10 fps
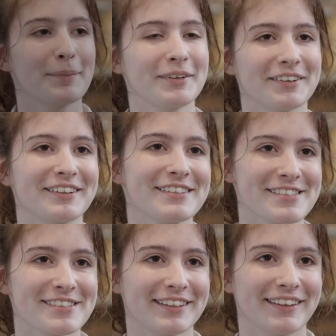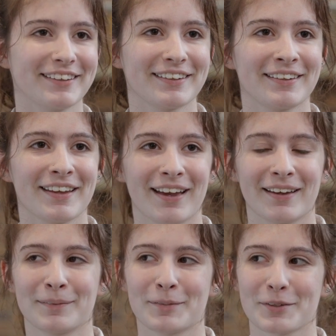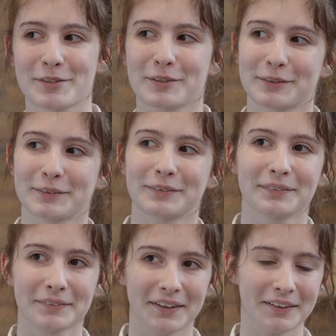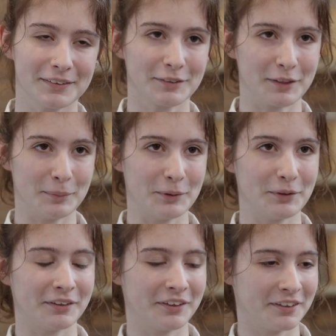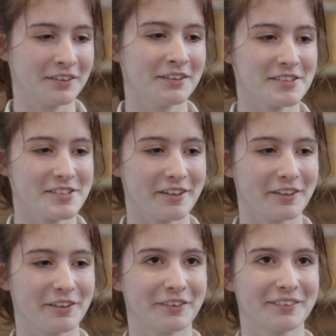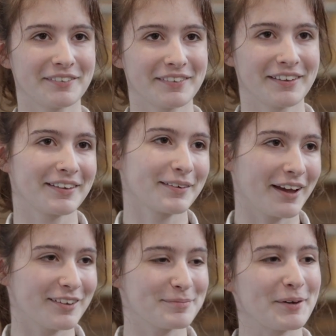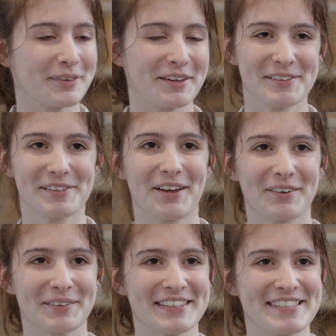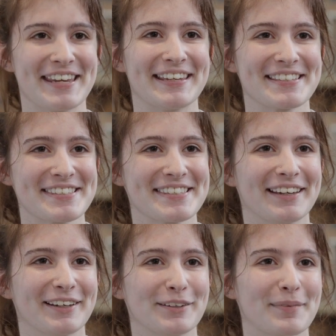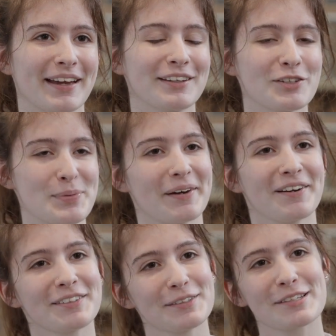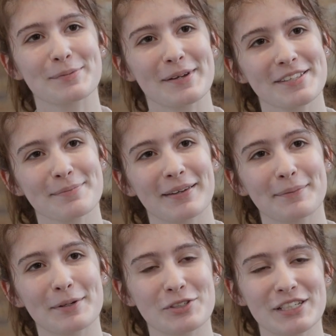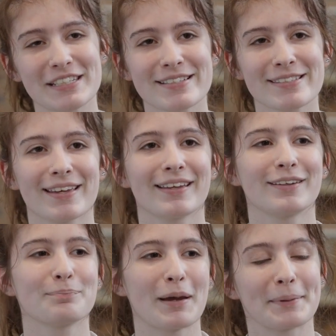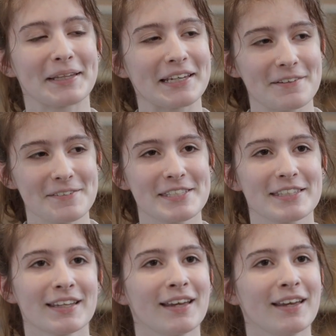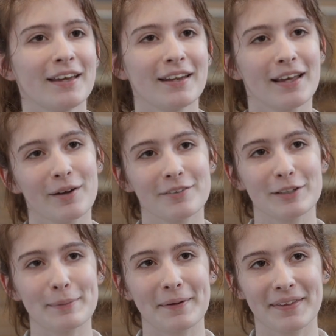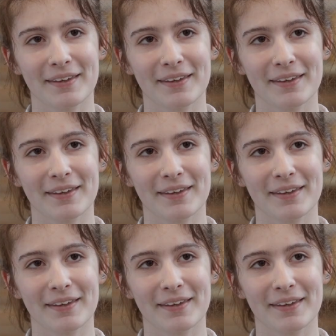I'm an artist, and I'm also kind of a computer nerd, so kind of both go along with the saints. I can use my art to express my emotions and my beliefs, how I feel about